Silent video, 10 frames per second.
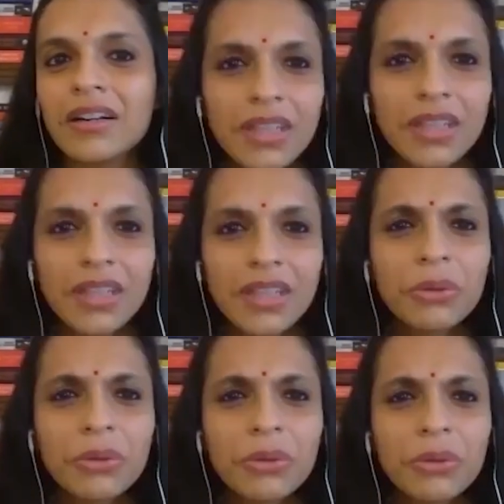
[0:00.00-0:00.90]
and you can buy
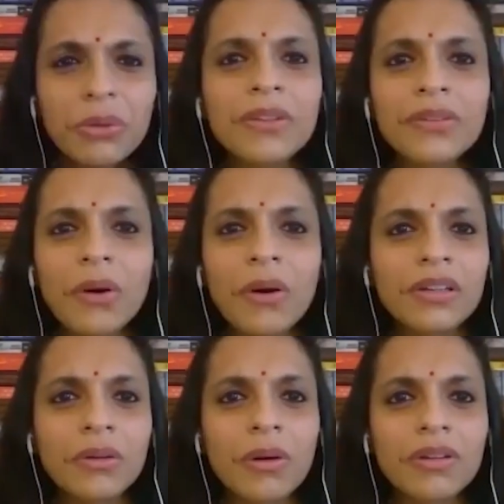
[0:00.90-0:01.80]
them off
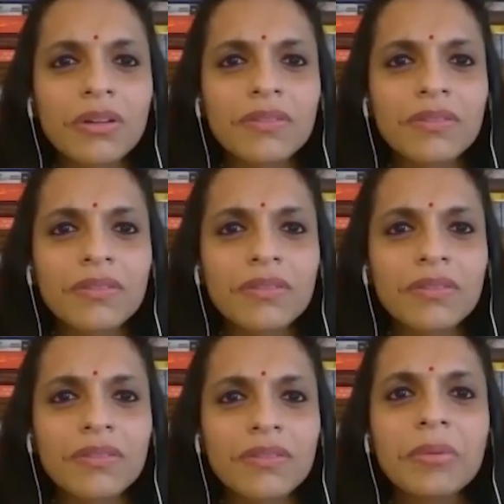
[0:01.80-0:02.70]
amazon and all of that but
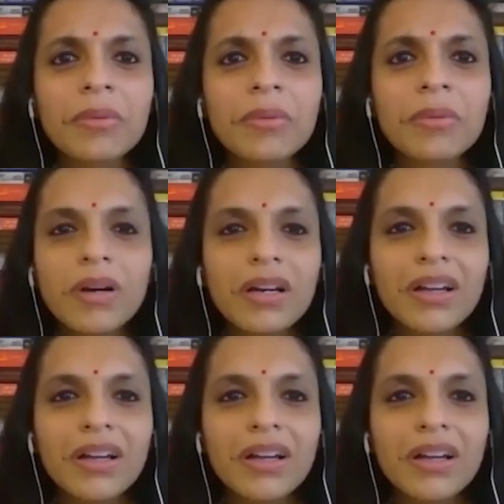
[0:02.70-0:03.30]
you know